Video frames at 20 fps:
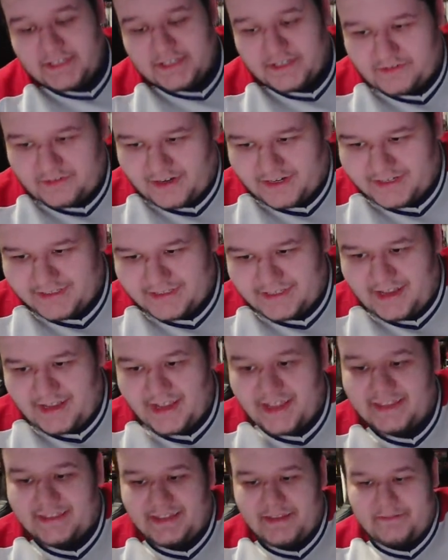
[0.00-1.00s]
Christ.
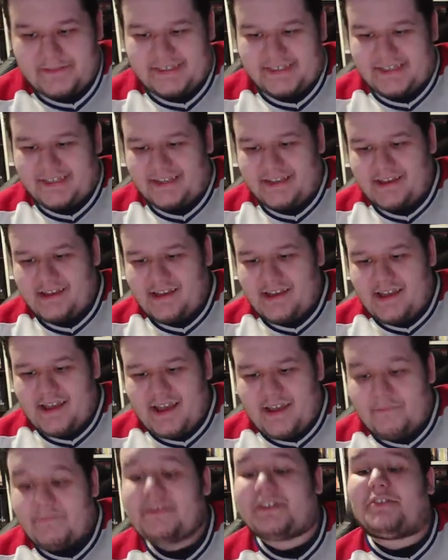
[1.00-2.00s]
Hey, TBC.
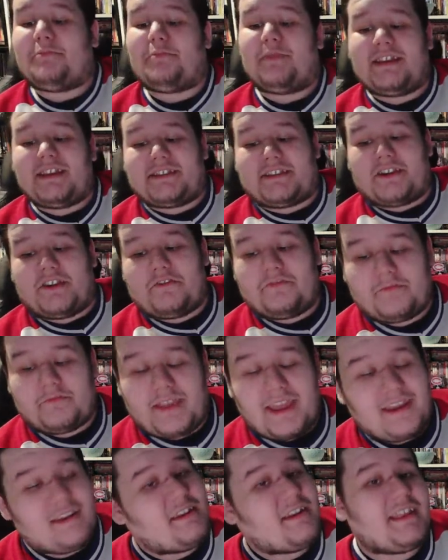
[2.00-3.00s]
Mr. Venus, are you from
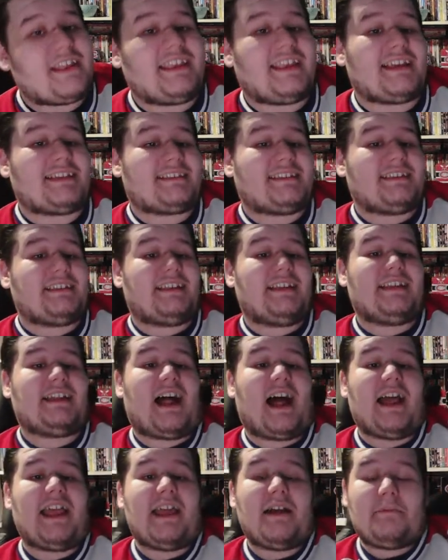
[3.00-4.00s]
Canada? Yes, indeed,
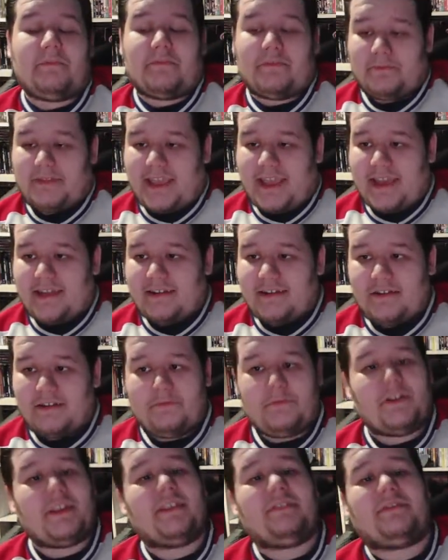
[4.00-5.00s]
I am from Canada.
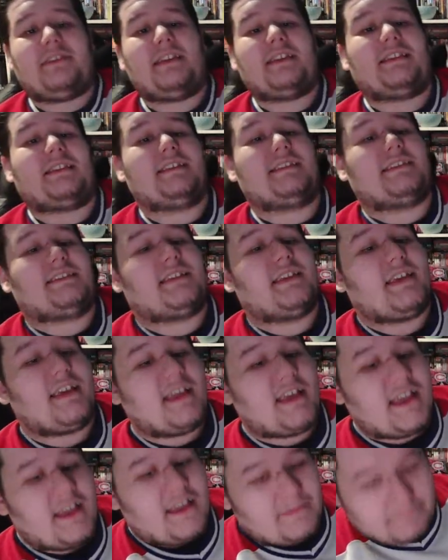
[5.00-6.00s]
What do you think this
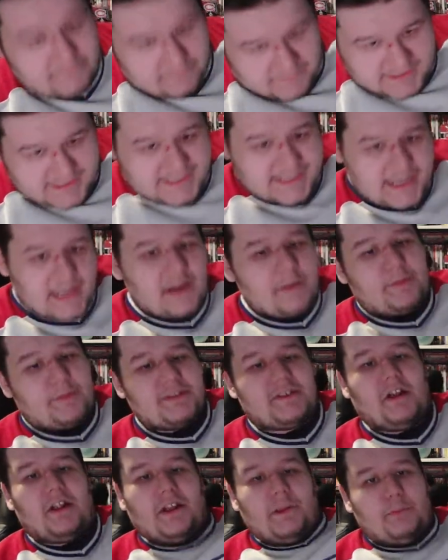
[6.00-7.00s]
setup is
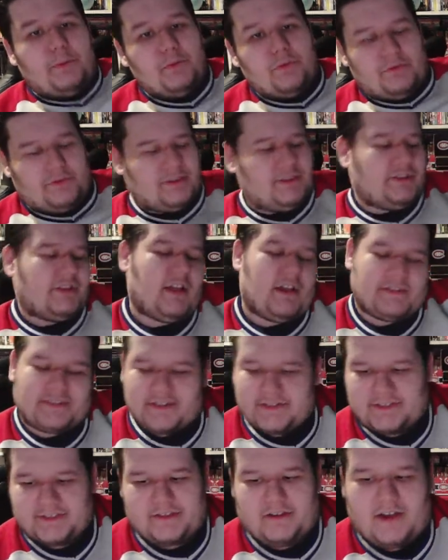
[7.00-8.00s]
all about? No,
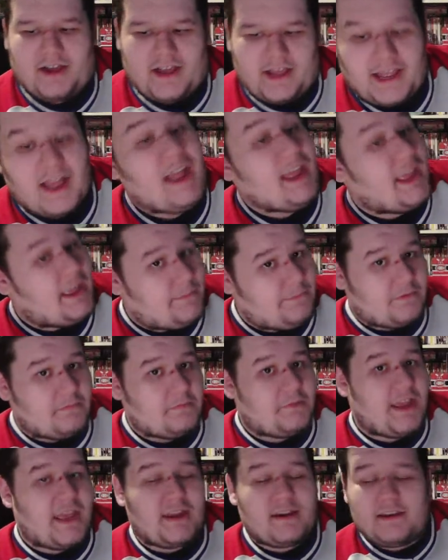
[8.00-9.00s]
seriously, though, I am from
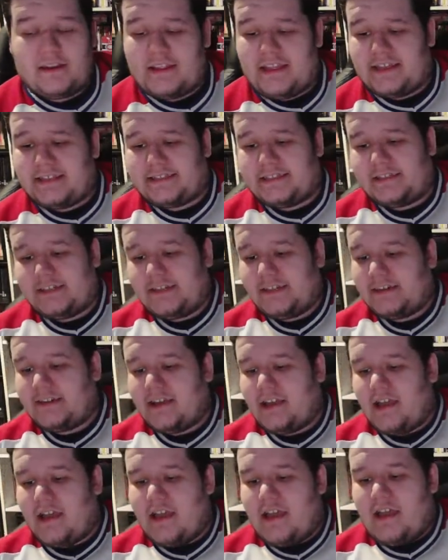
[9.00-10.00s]
Canada. Yes, indeed.
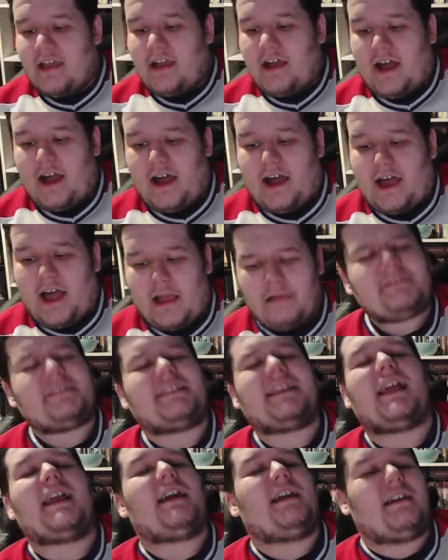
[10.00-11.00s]
I will
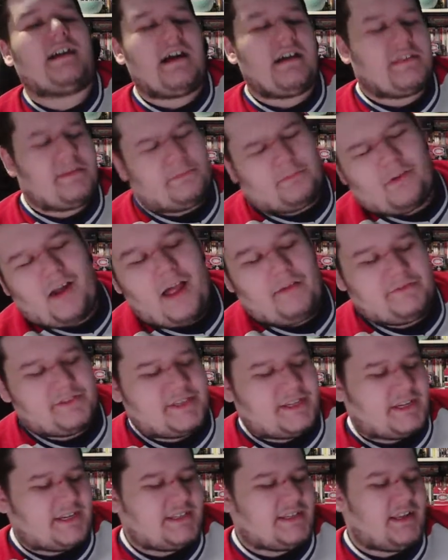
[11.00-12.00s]
say the province,
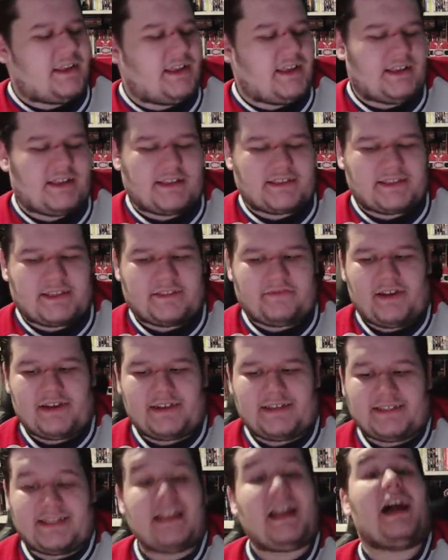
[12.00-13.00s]
I guess that's fine
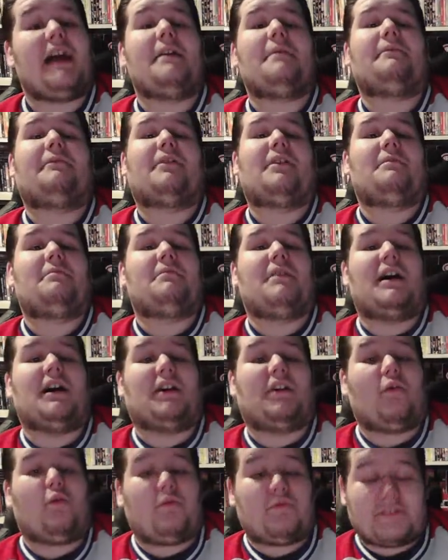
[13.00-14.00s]
to say. I am from
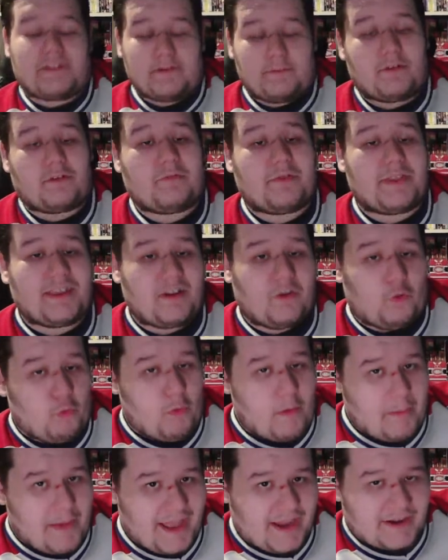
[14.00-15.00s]
somewhere within
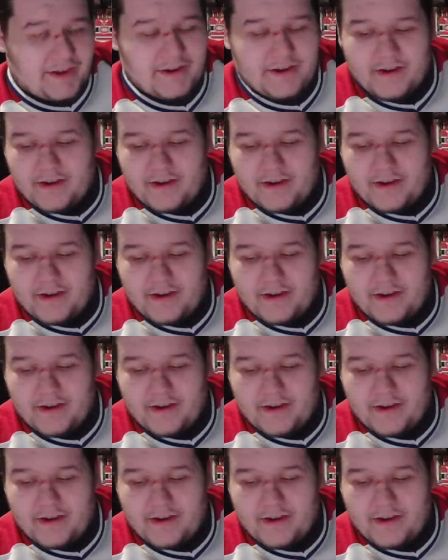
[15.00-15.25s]
Quebec,